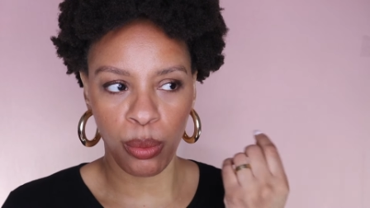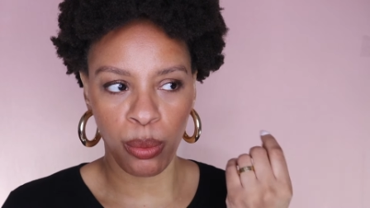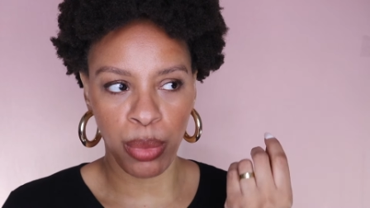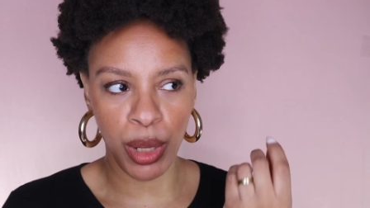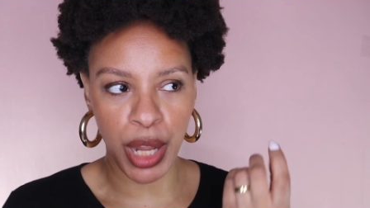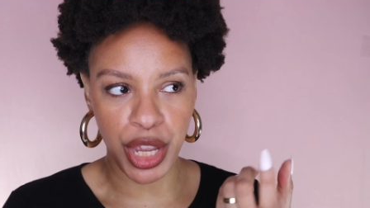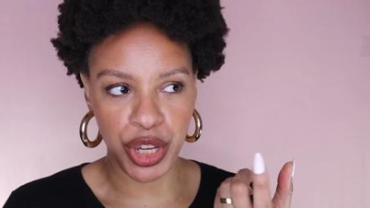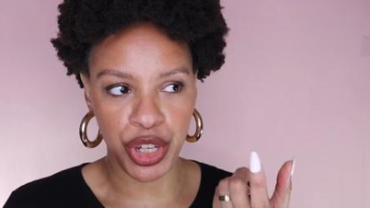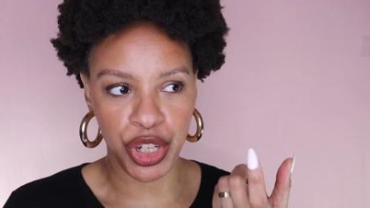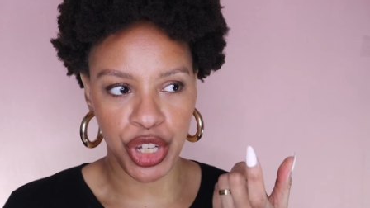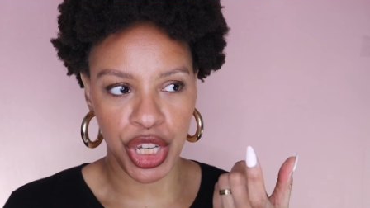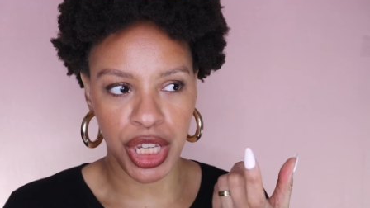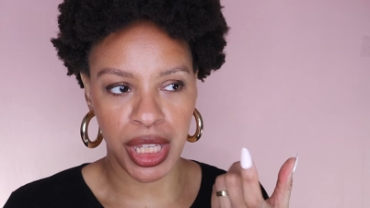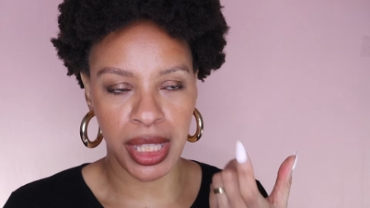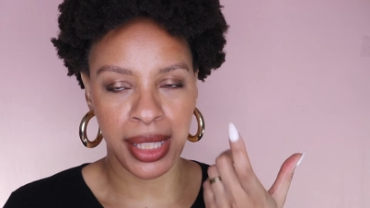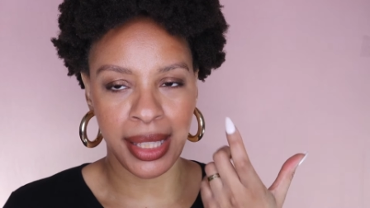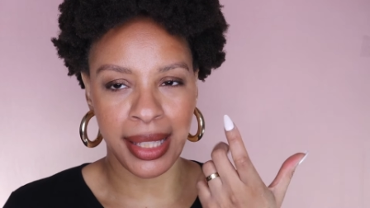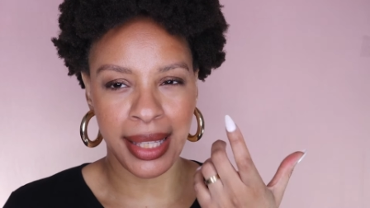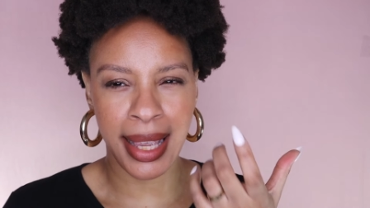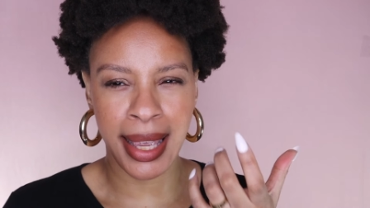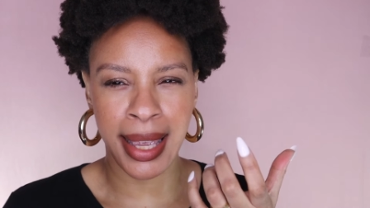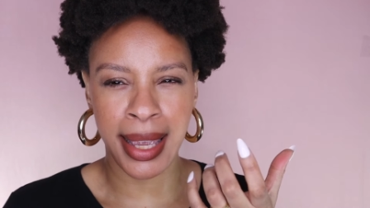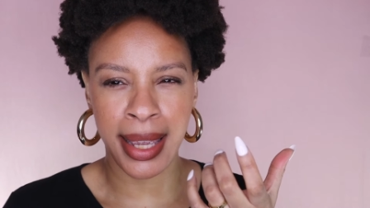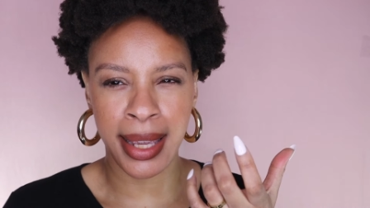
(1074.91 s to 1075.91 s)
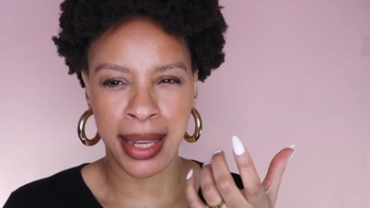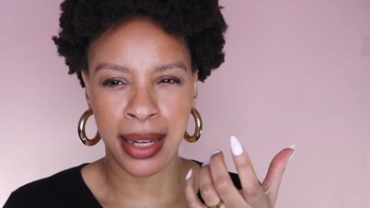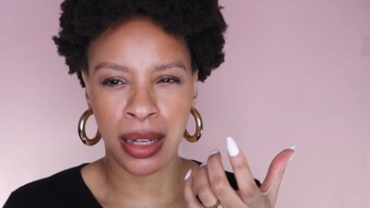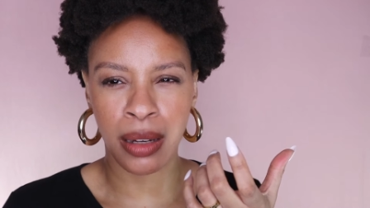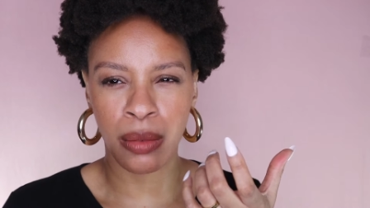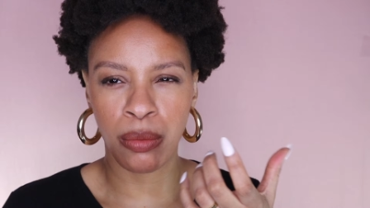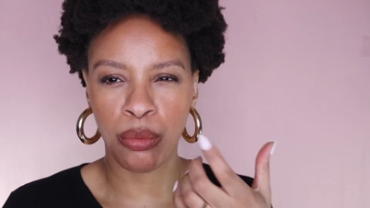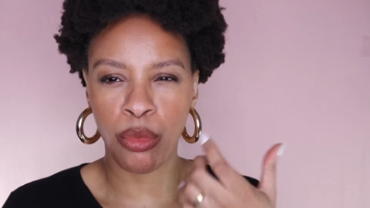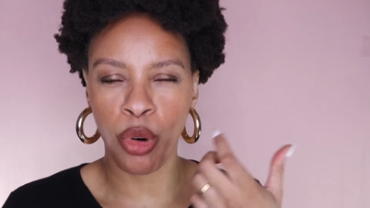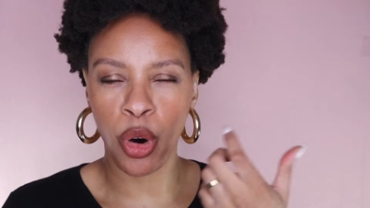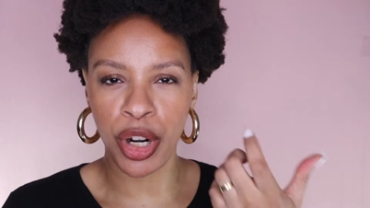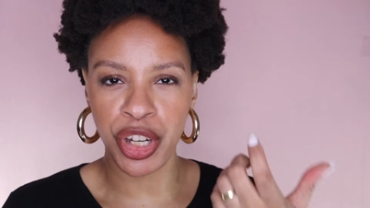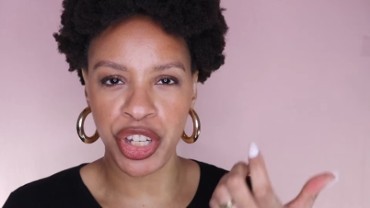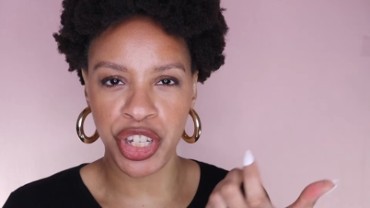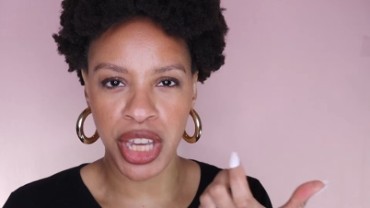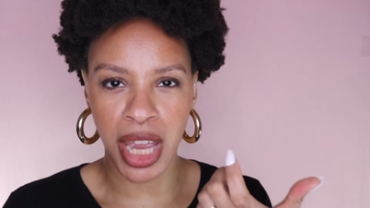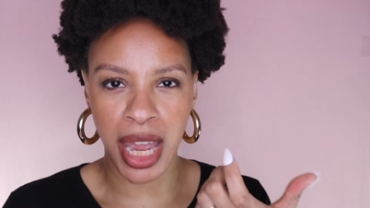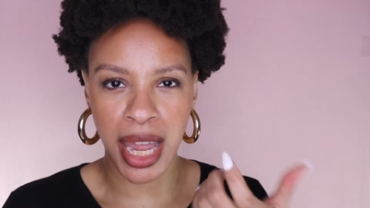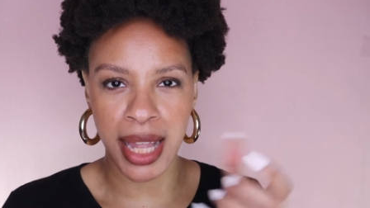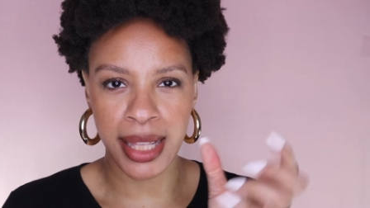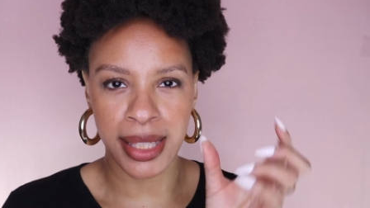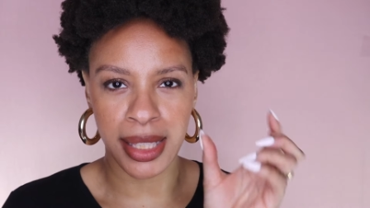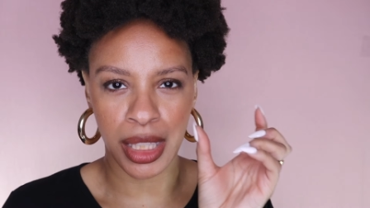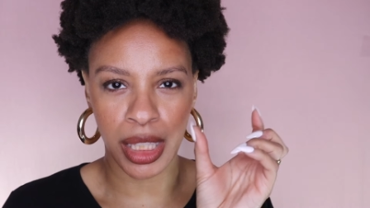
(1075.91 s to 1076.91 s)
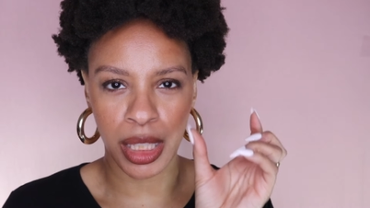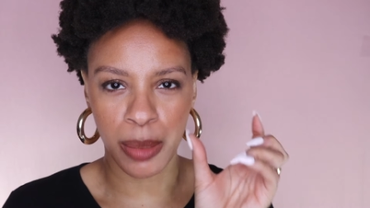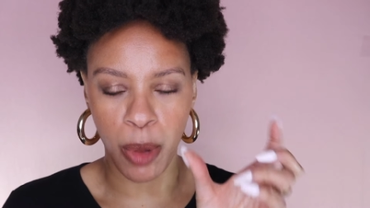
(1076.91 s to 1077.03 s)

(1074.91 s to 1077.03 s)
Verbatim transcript: blushes in more shades and